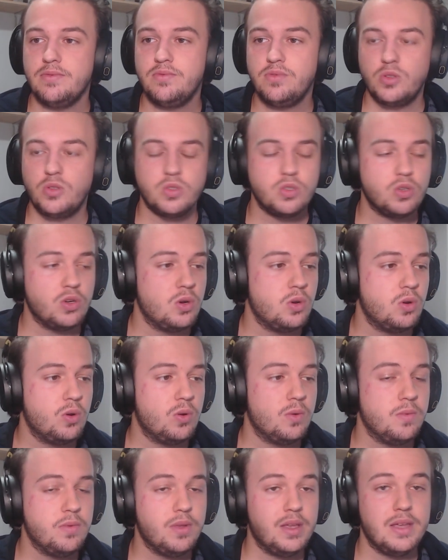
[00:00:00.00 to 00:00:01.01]

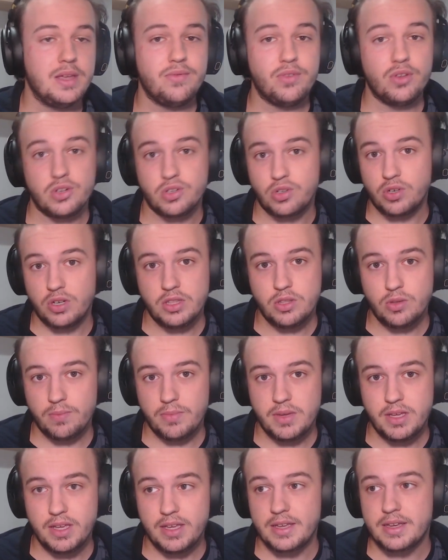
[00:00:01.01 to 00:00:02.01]
So if you're going to
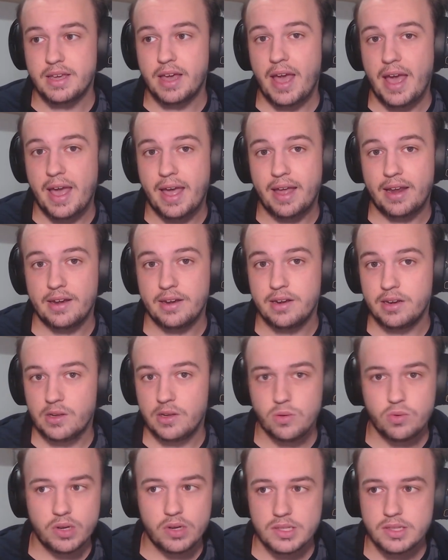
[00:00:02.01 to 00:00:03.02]
make a
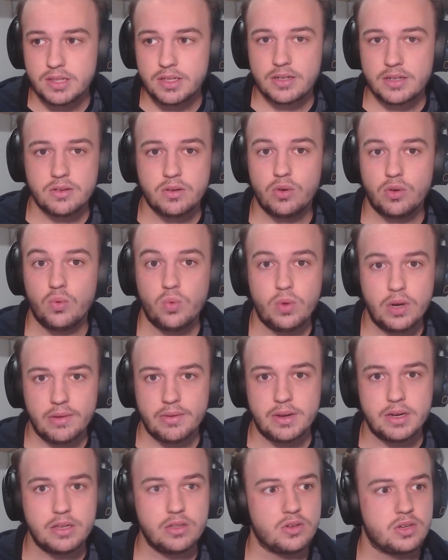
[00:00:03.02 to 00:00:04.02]
new character or
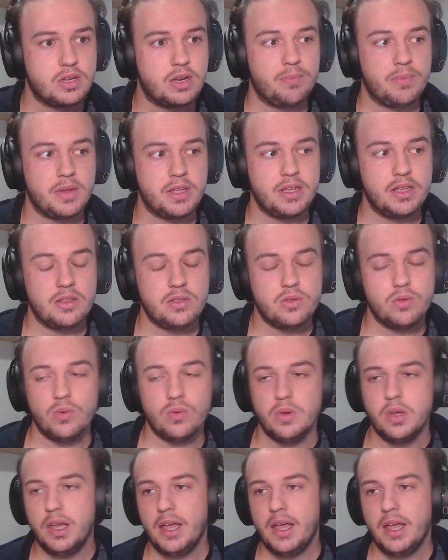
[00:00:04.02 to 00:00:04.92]
whatever, you can apply it to